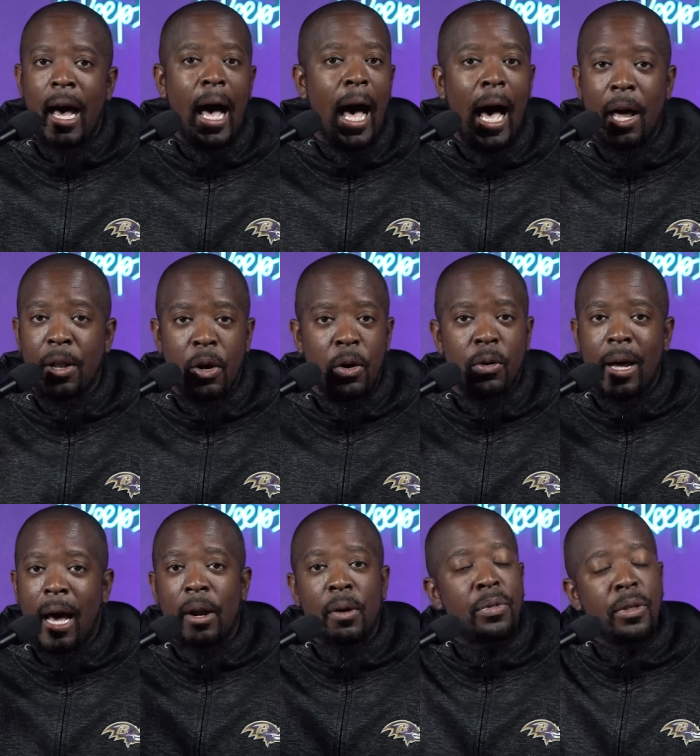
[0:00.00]
I don't.
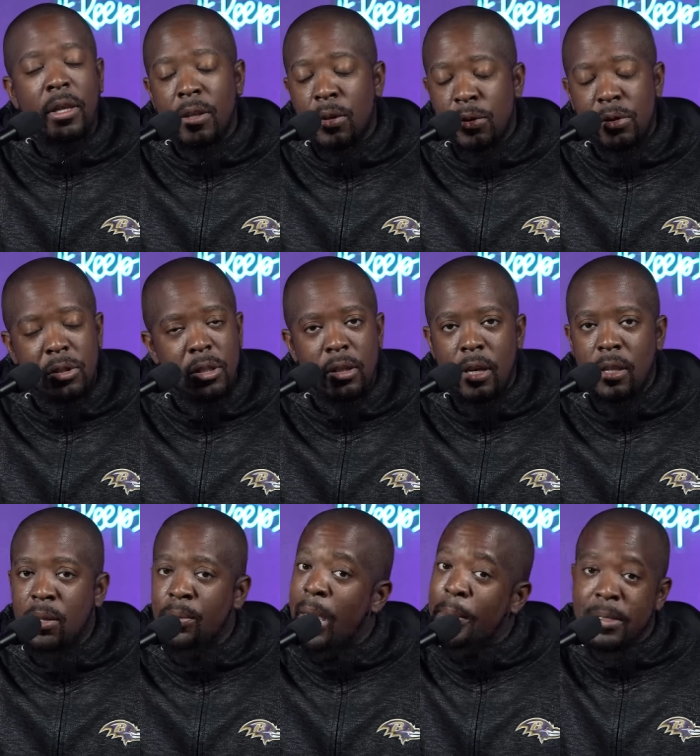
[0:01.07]
I don't think you should either.
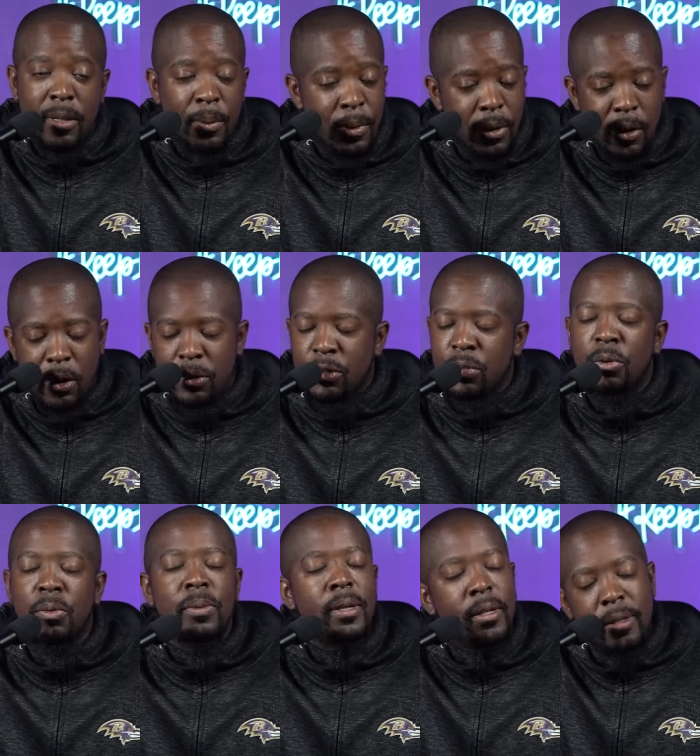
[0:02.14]
Maybe some of y'all do,
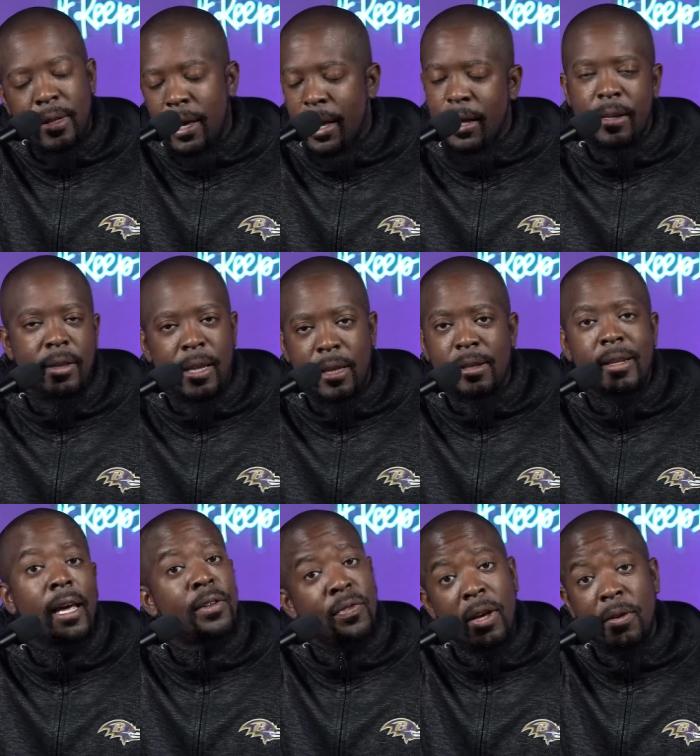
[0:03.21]
but hey, then
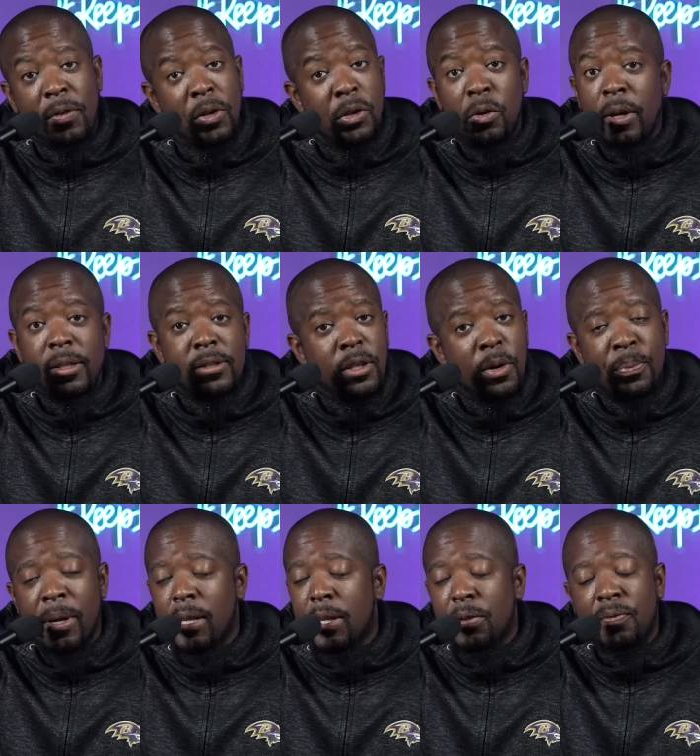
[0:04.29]
that's if you do, that's your
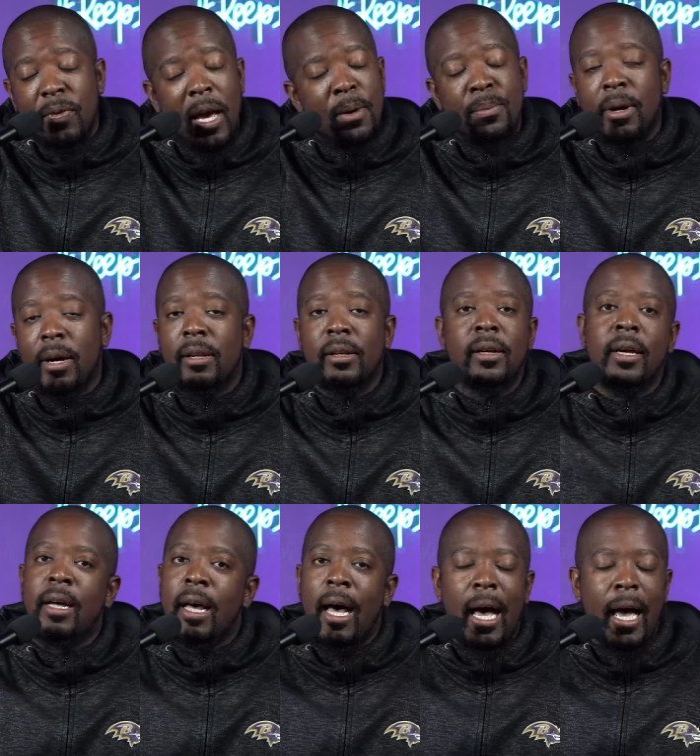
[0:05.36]
opinion. That's fine. But
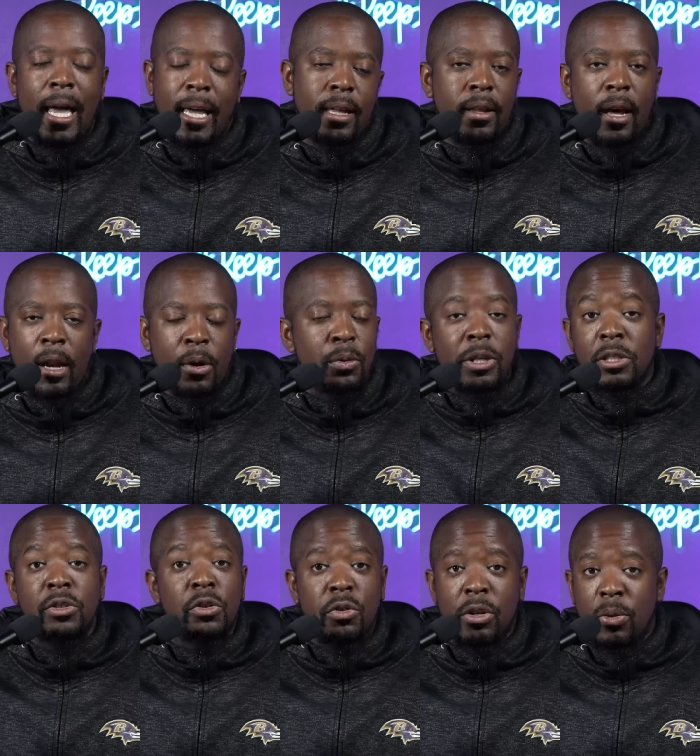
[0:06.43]
I ain't I don't
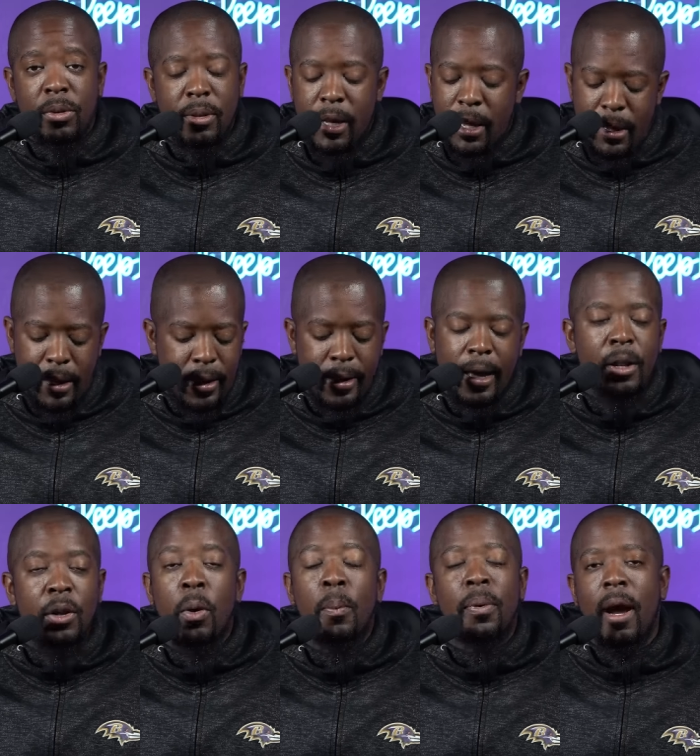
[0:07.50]
disagree with that. I ain't got
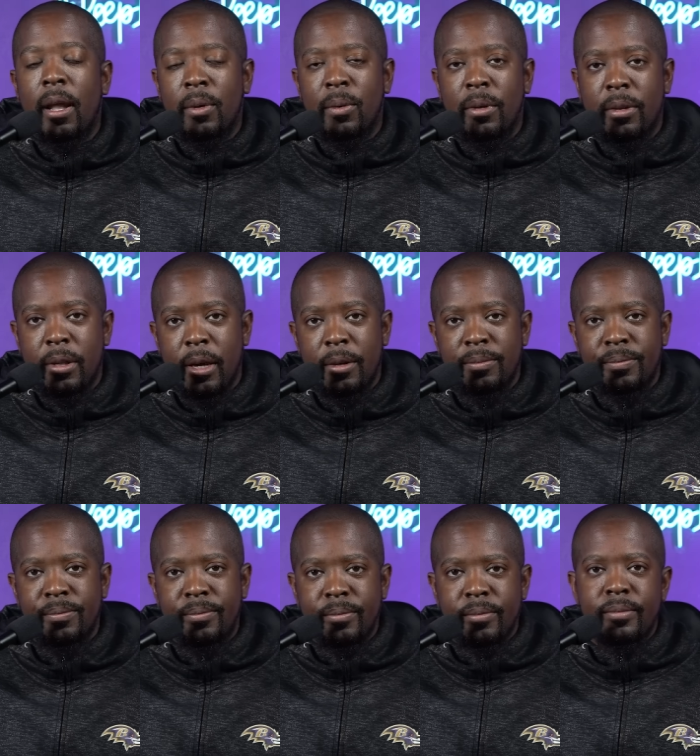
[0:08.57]
no problem with that.
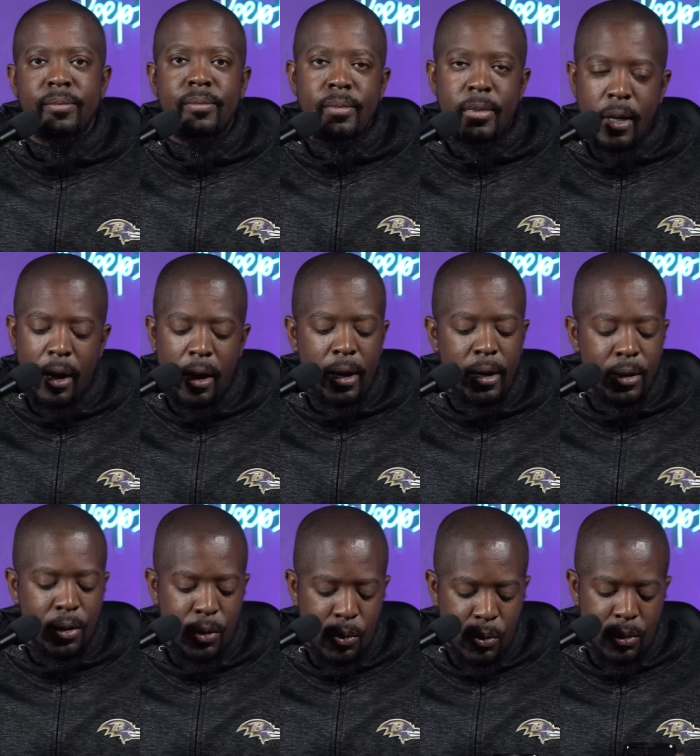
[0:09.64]
All right,
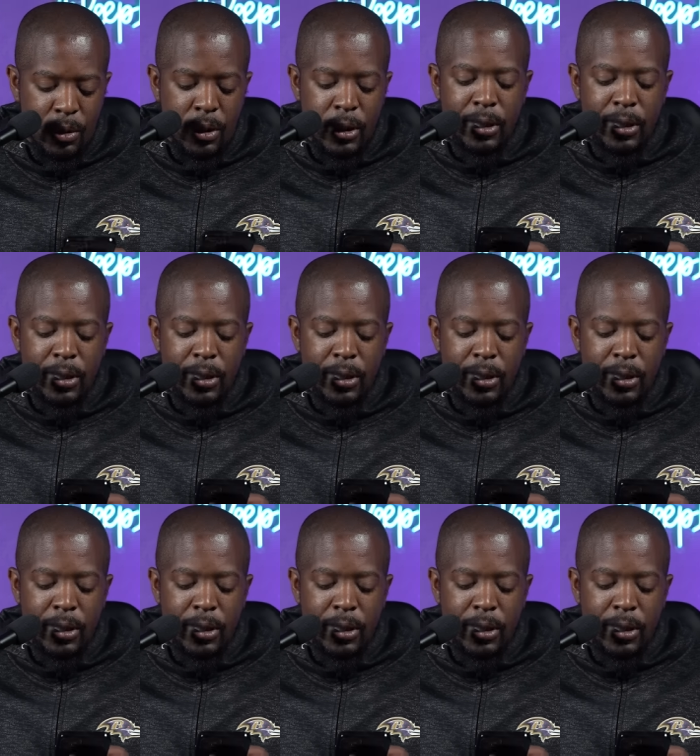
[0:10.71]
cool.